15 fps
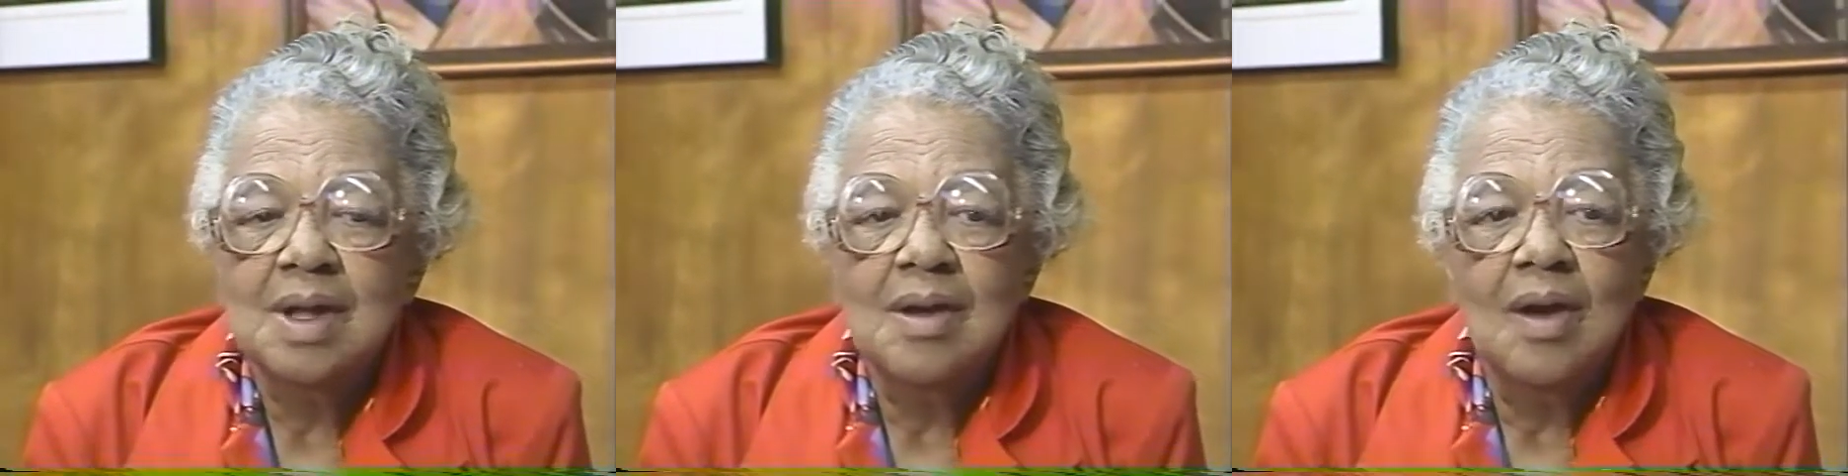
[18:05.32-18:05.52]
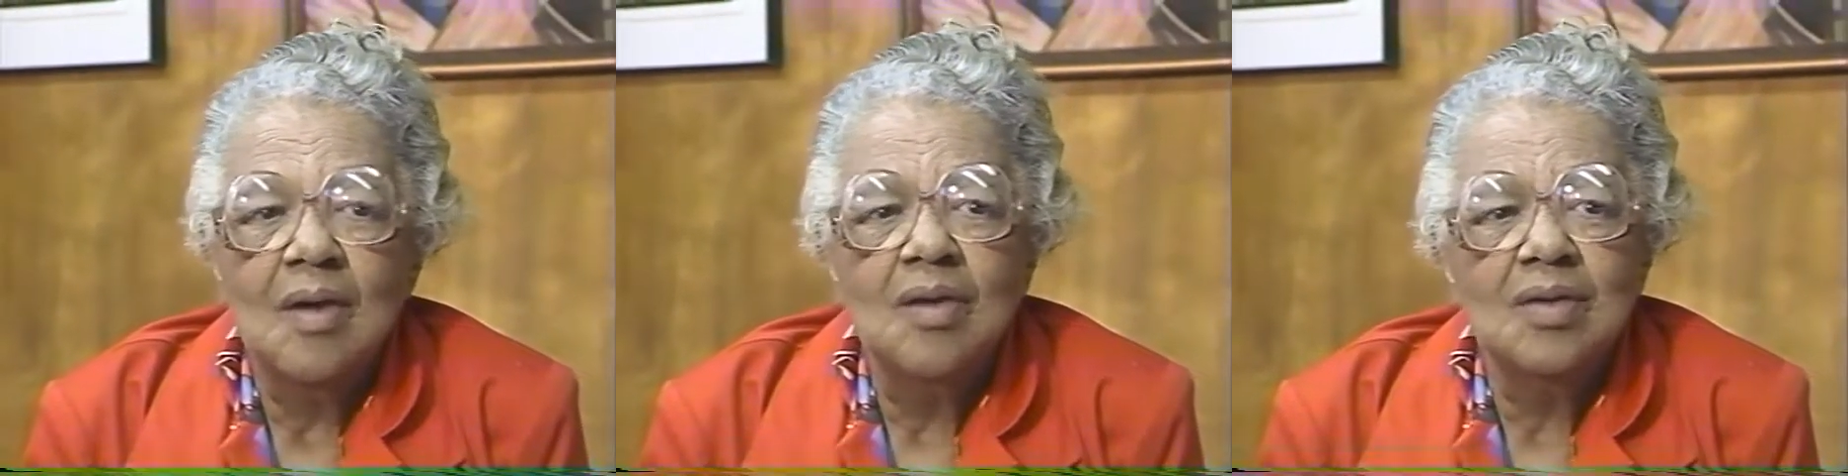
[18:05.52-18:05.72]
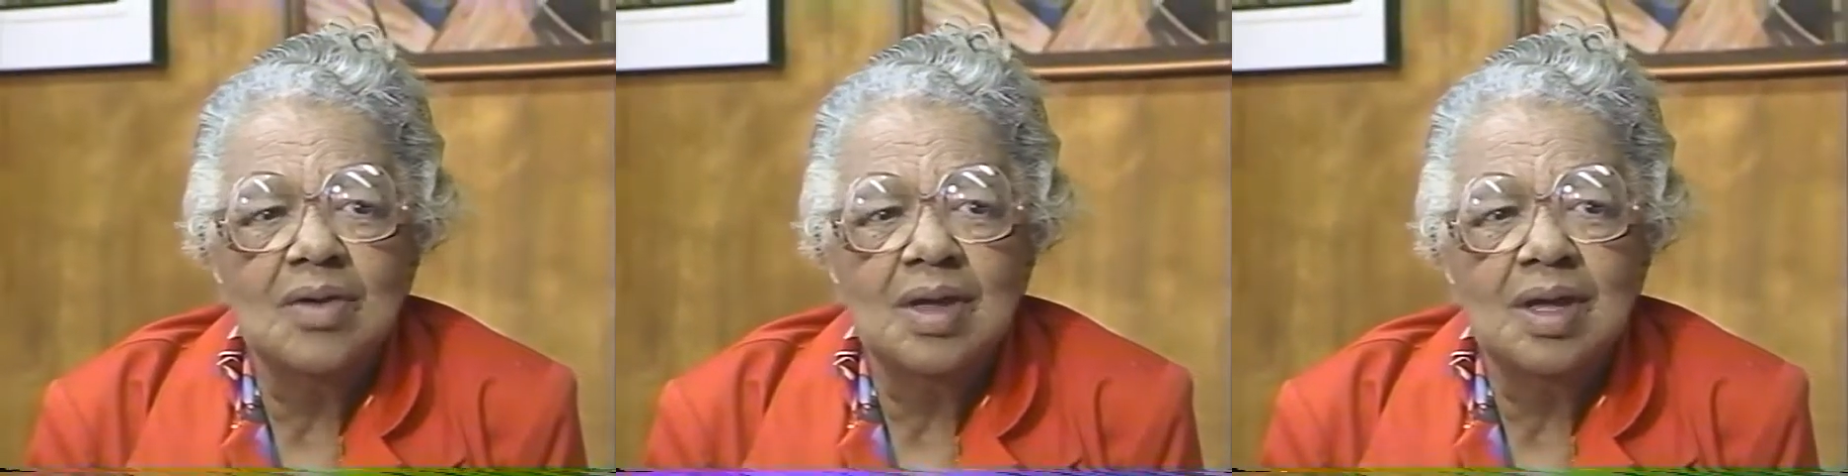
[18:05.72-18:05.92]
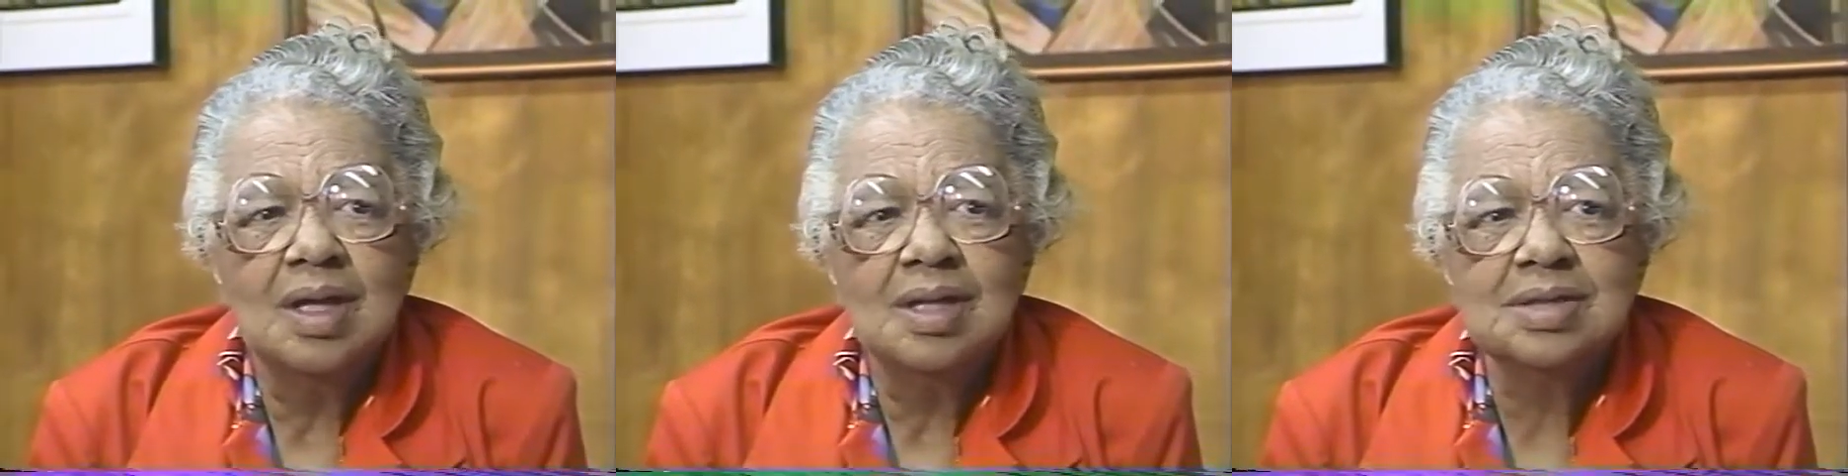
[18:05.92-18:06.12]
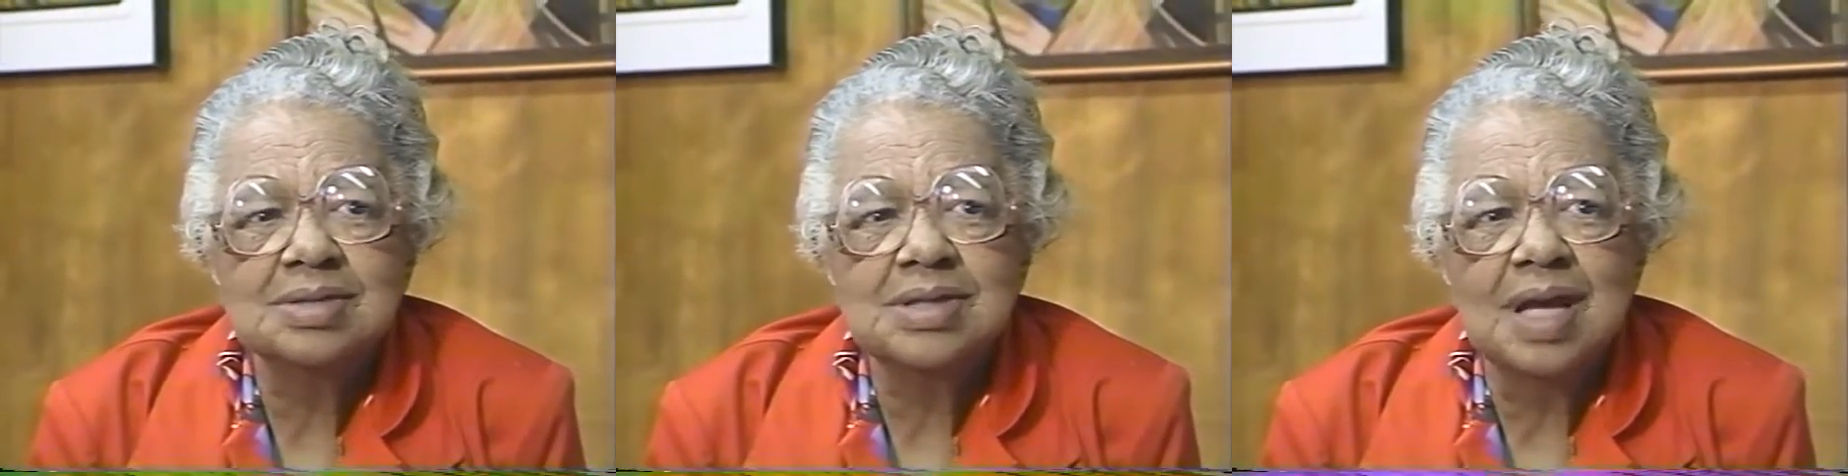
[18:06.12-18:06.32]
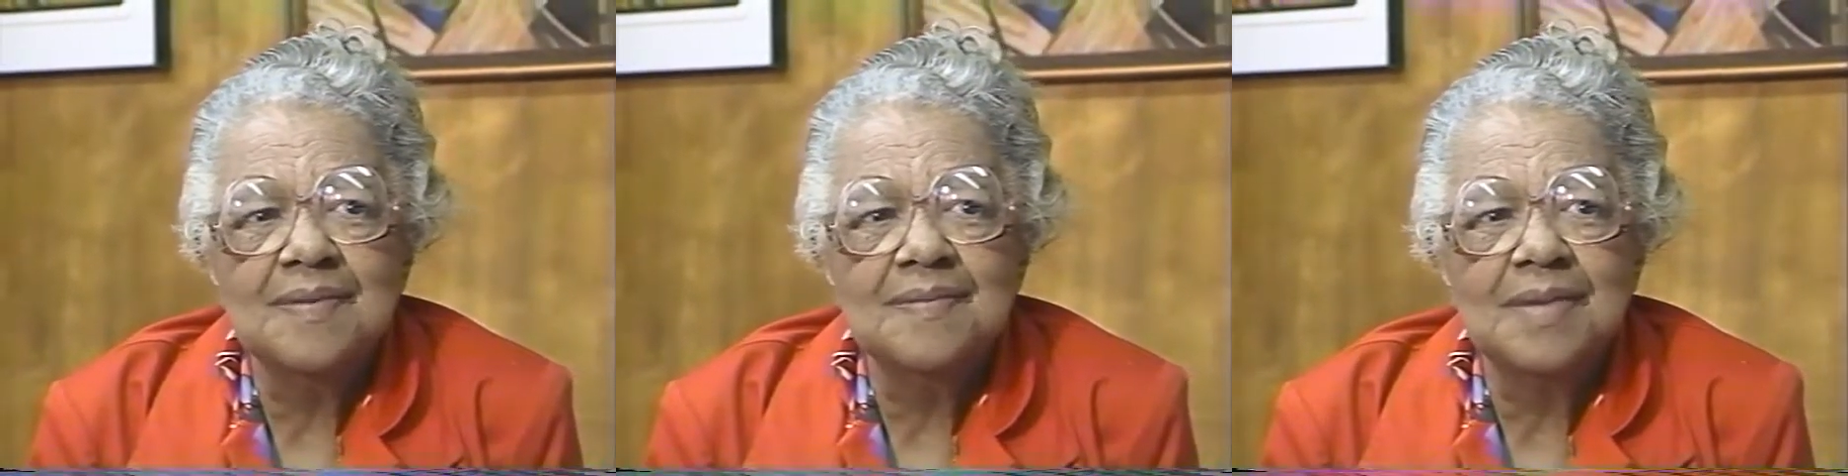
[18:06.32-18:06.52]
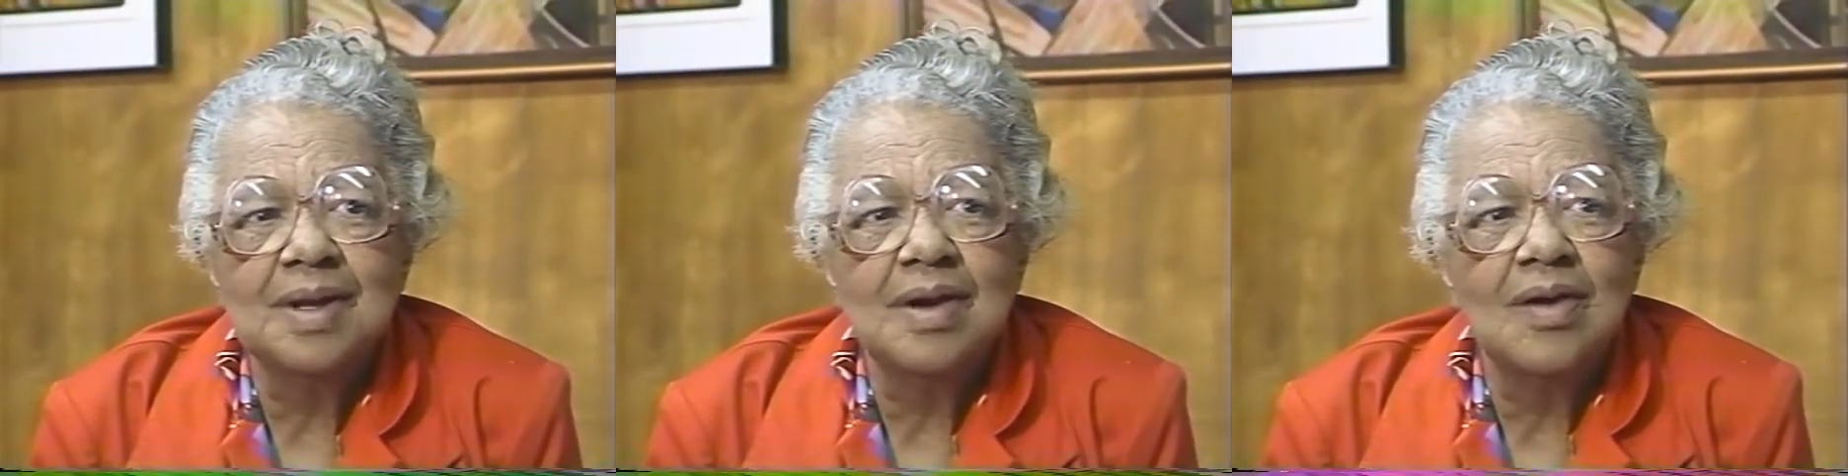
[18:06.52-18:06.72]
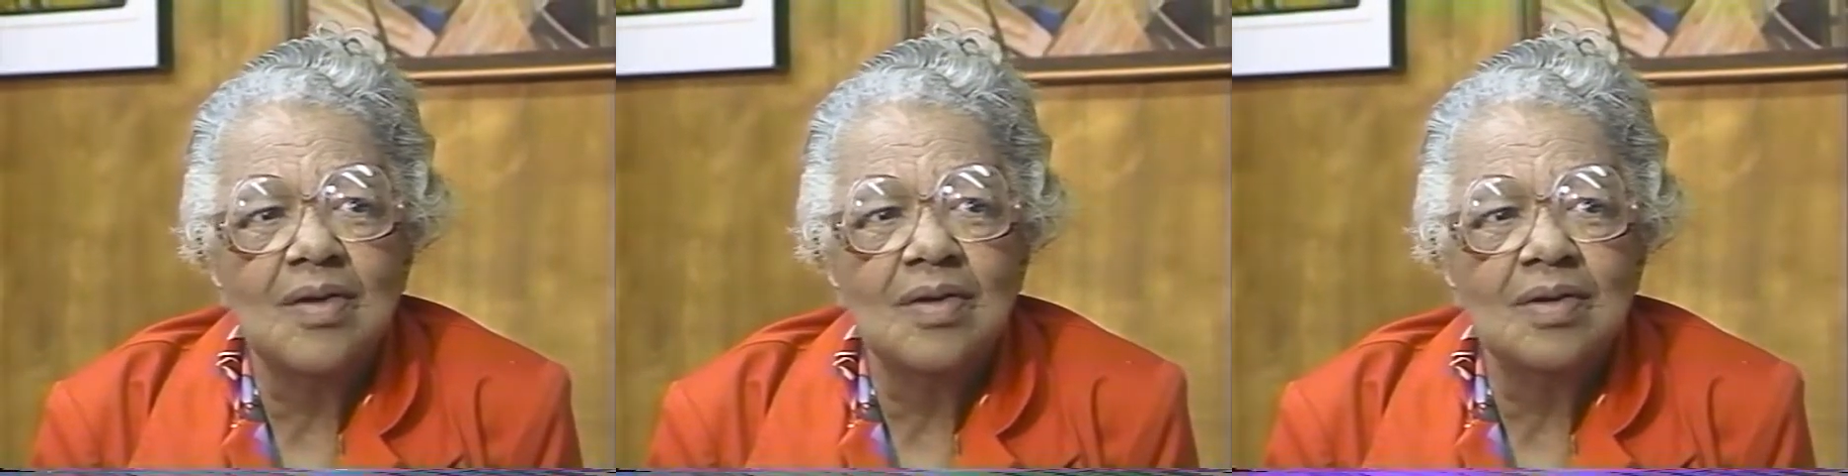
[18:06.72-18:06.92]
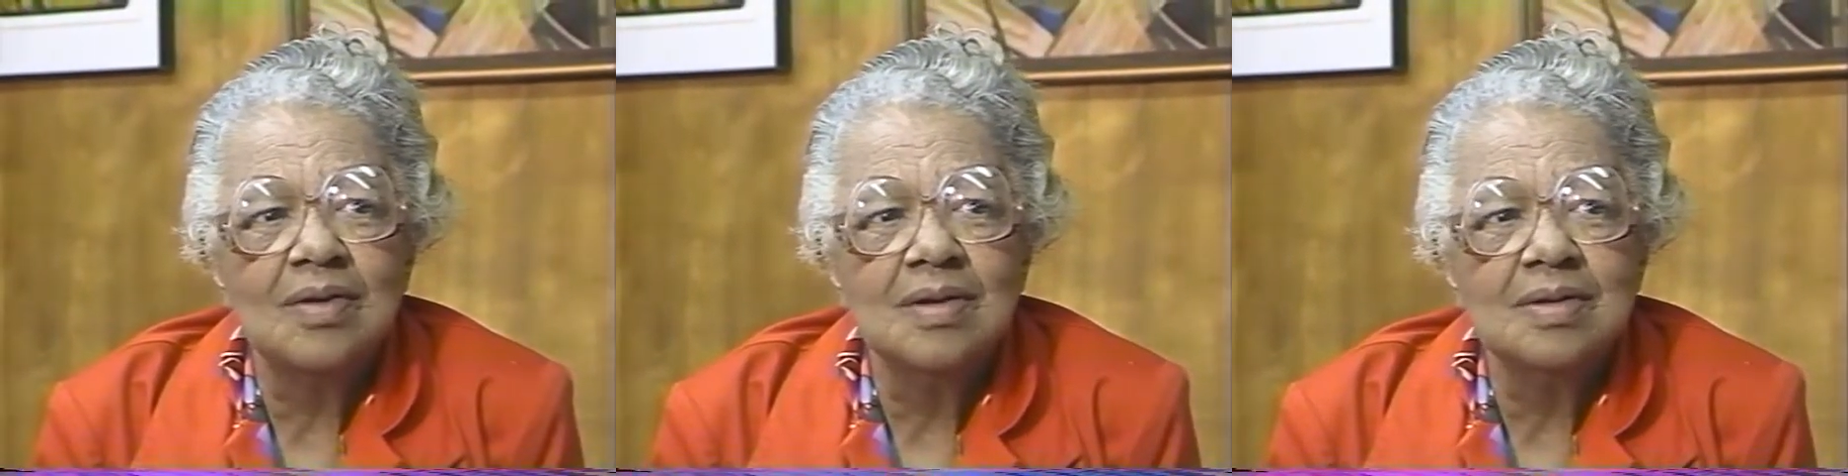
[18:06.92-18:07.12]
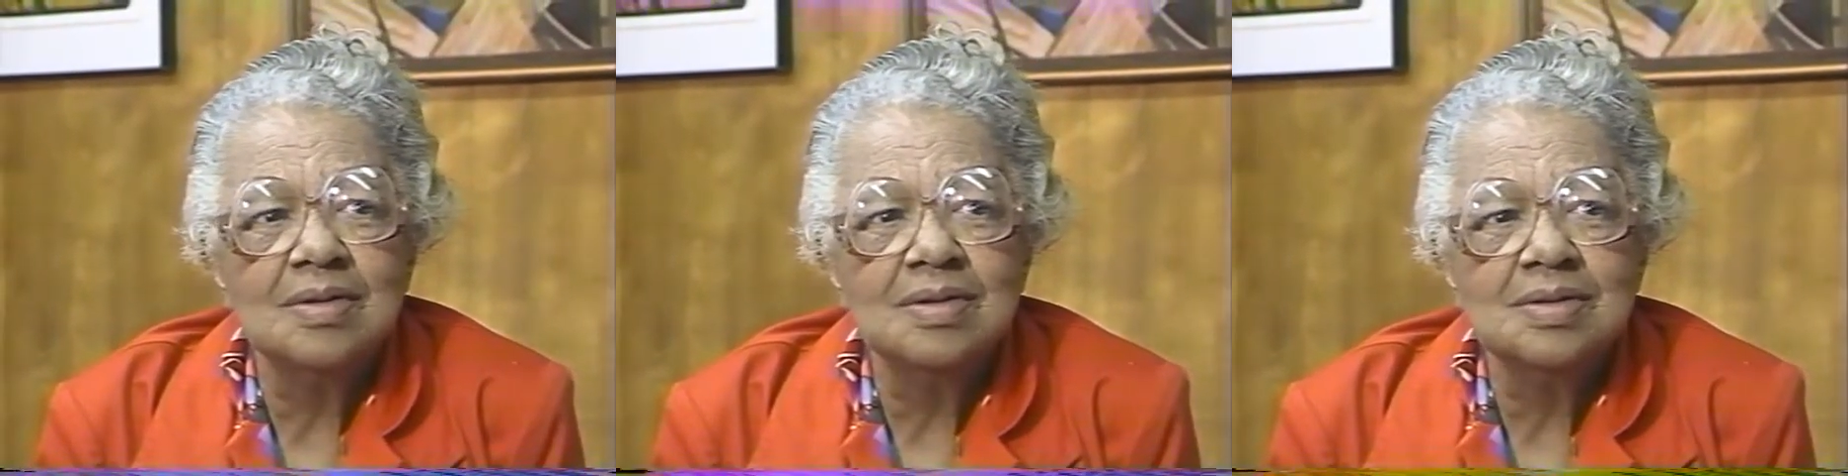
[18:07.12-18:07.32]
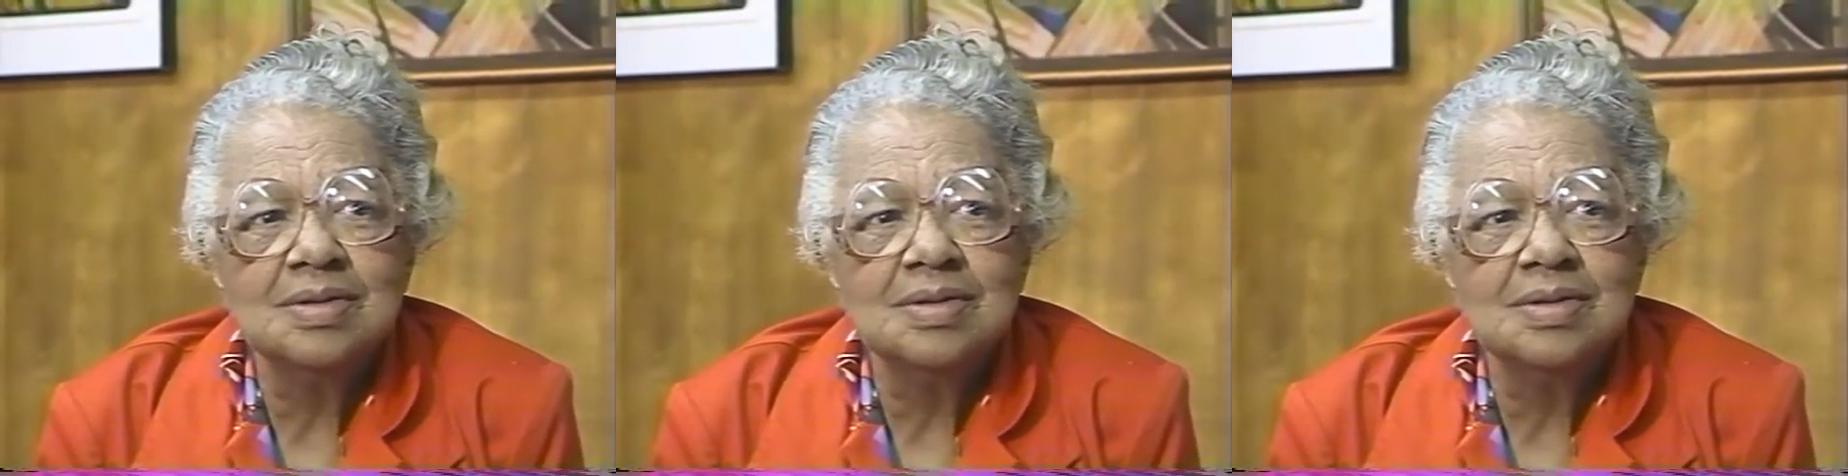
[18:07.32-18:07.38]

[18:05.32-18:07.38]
Oh yes, I met all the